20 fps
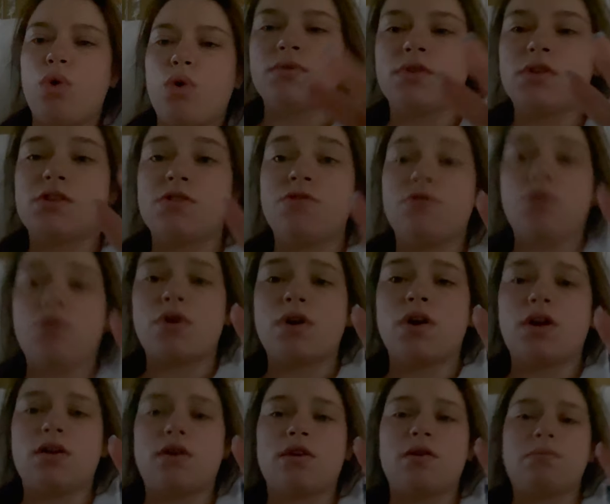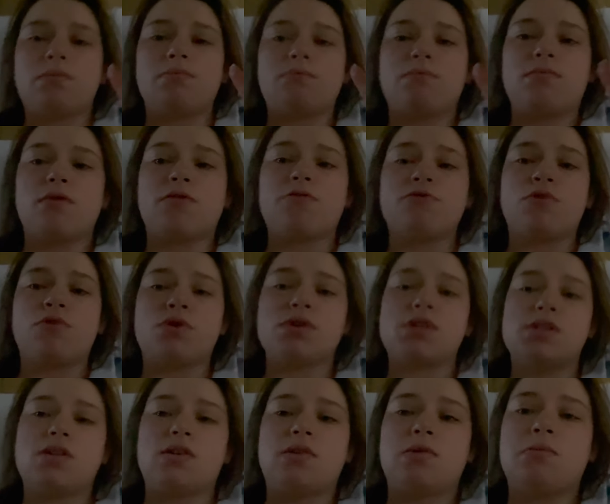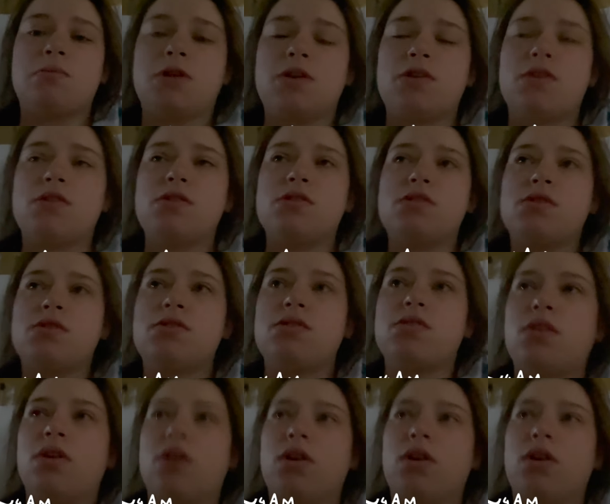It's 4 a.m. I'm 4 centimeters.